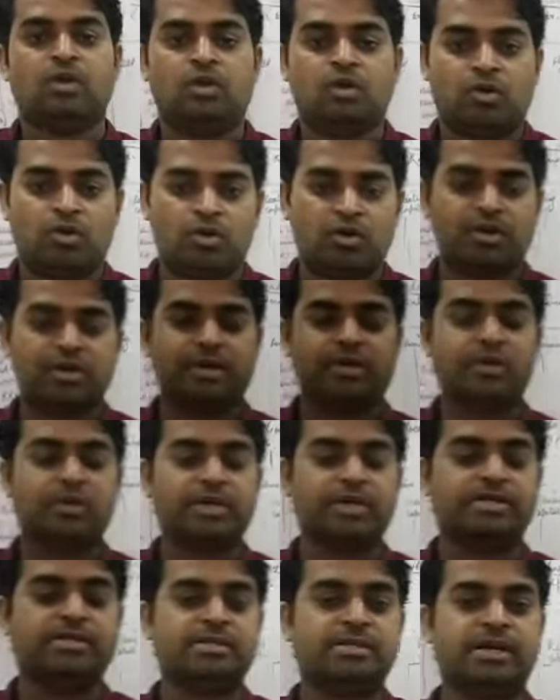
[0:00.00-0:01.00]
Or you
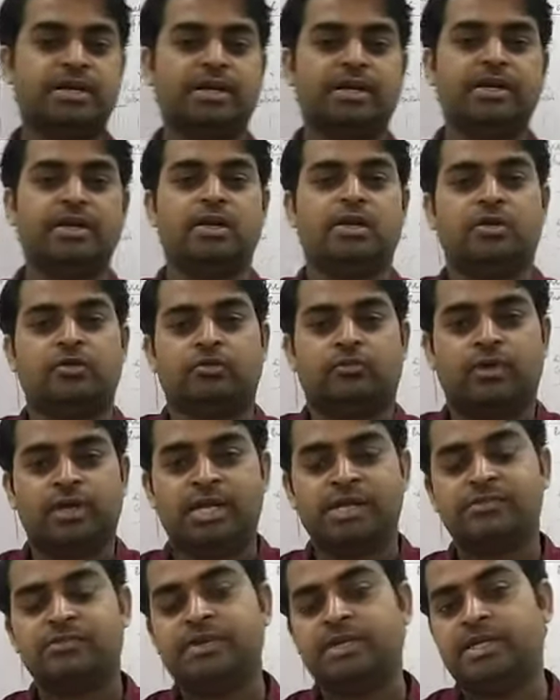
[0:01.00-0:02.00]
can say
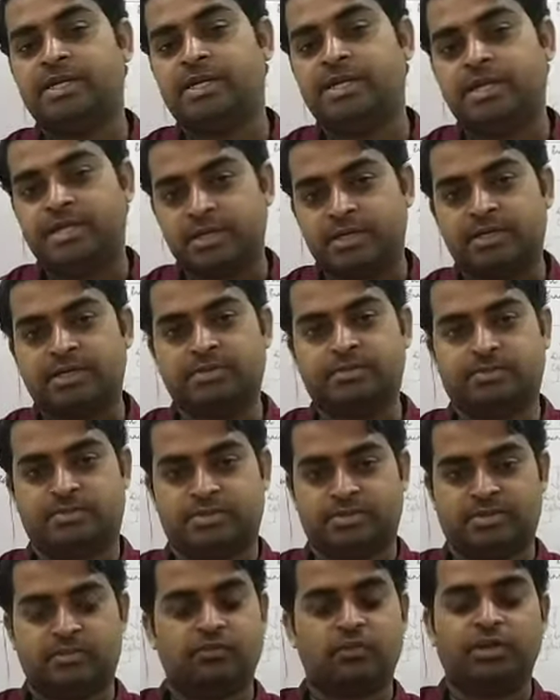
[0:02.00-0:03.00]
whatever terms,
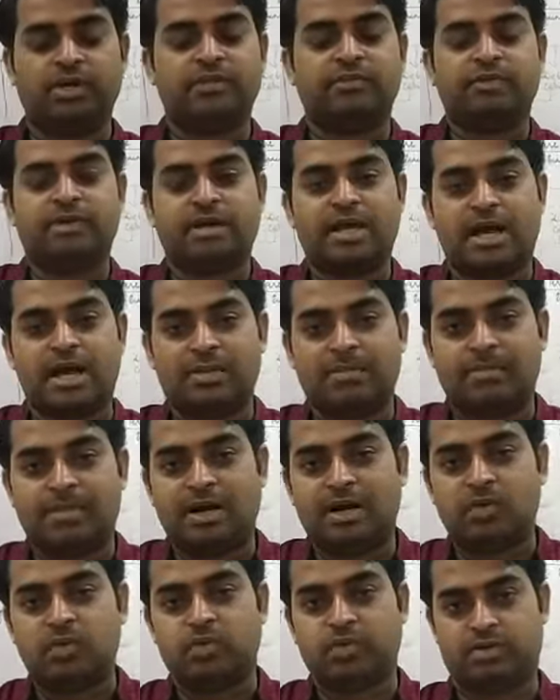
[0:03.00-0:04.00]
whatever
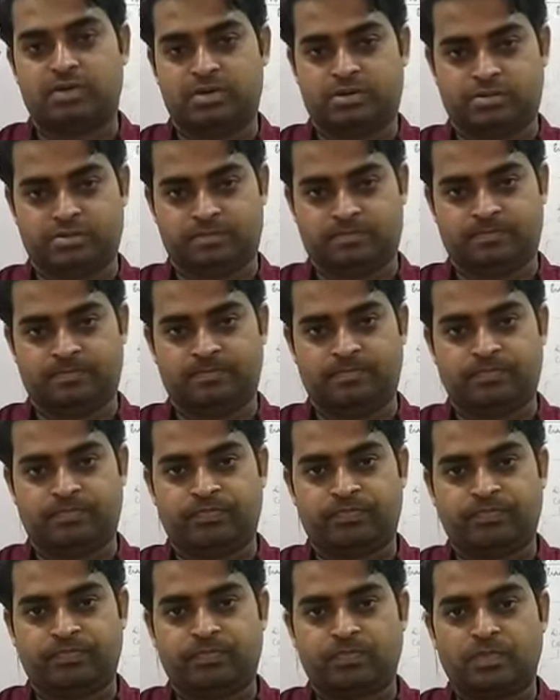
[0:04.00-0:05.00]
amount
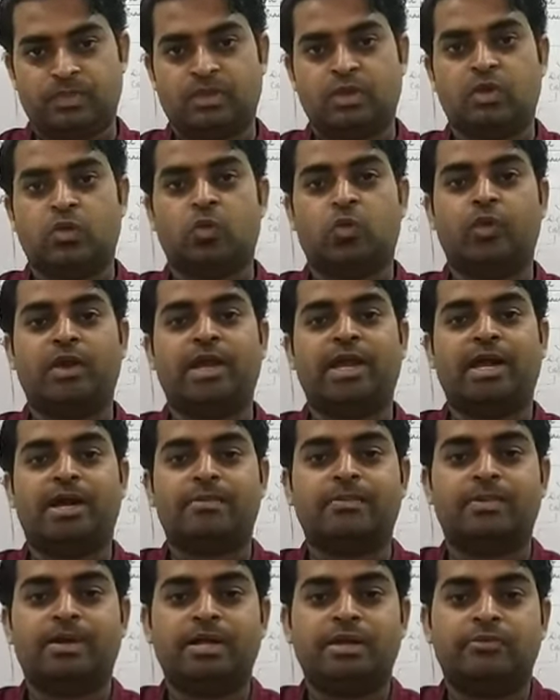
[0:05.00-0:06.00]
we
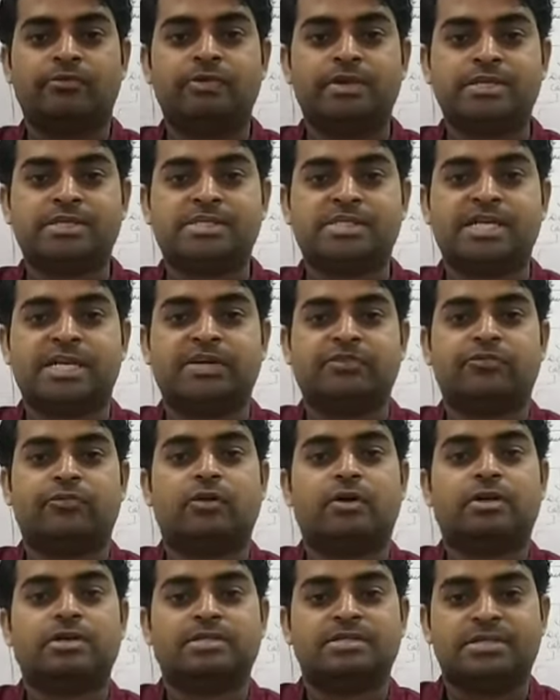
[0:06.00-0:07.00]
have invested
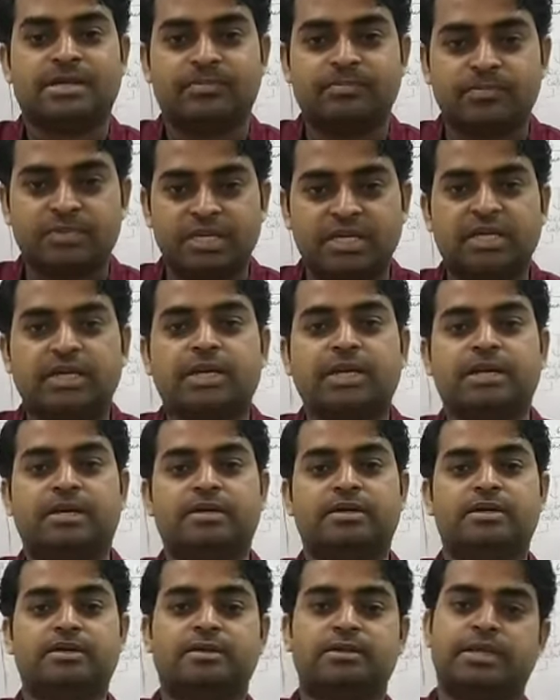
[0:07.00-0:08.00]
for something
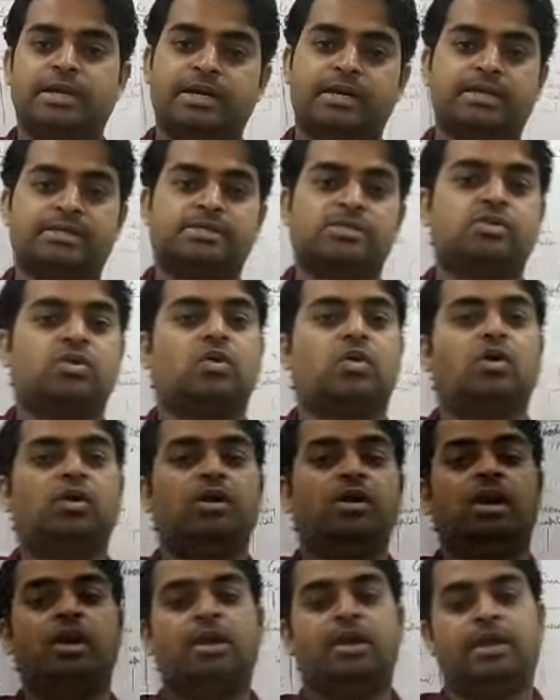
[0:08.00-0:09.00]
return, that is
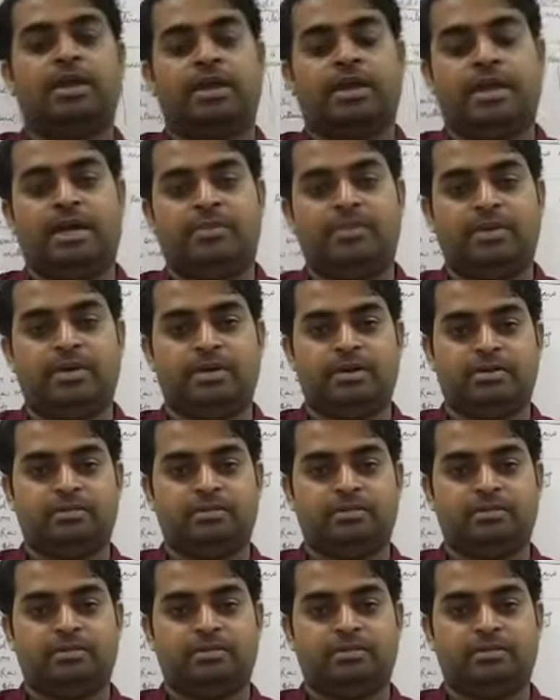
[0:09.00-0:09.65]
called capital.